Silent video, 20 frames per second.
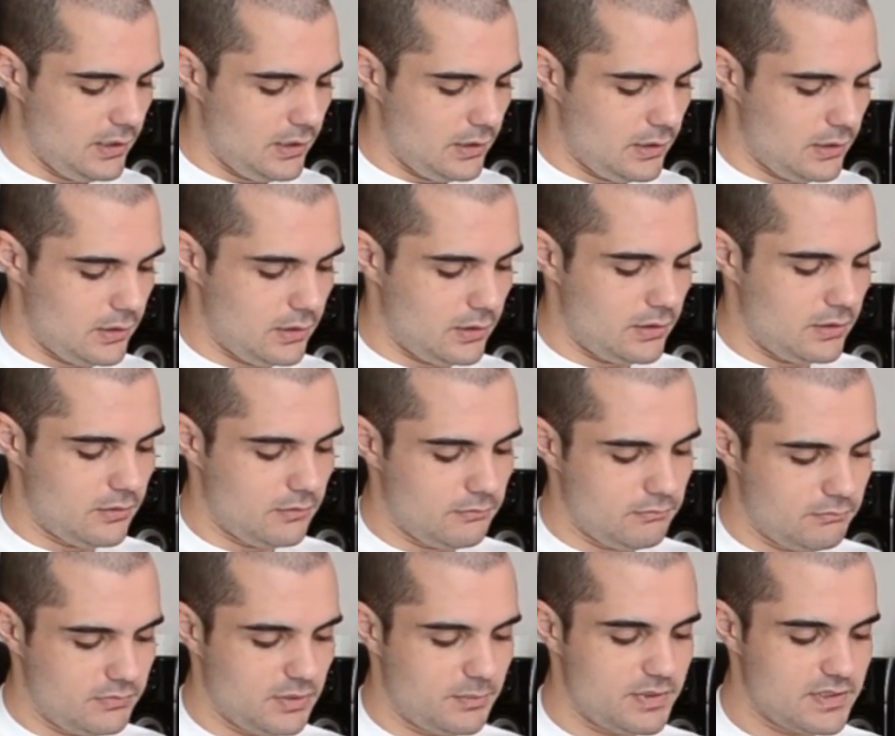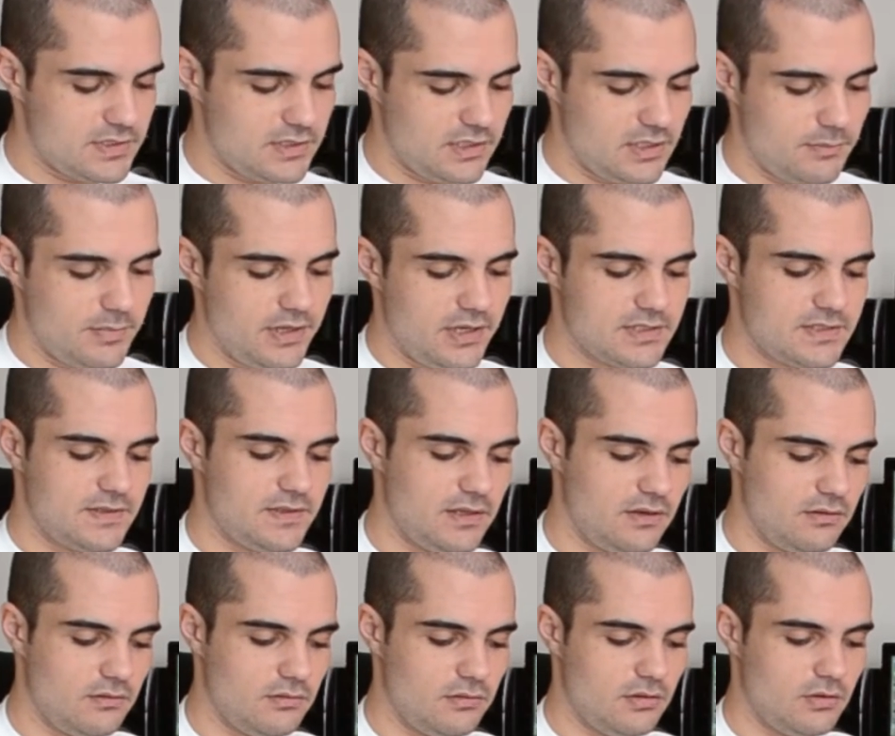The biggest
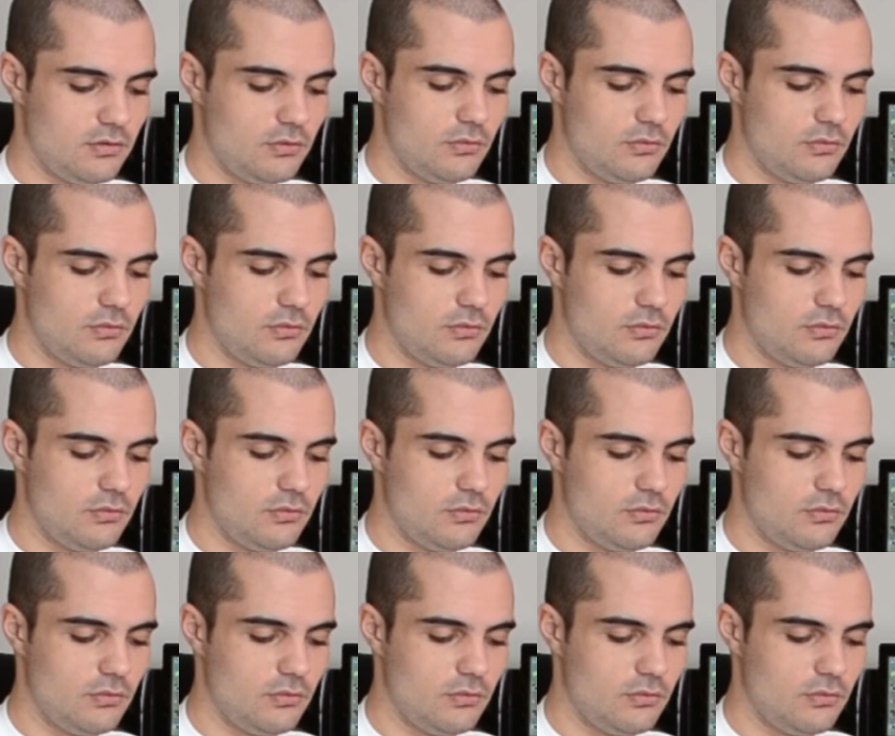thing,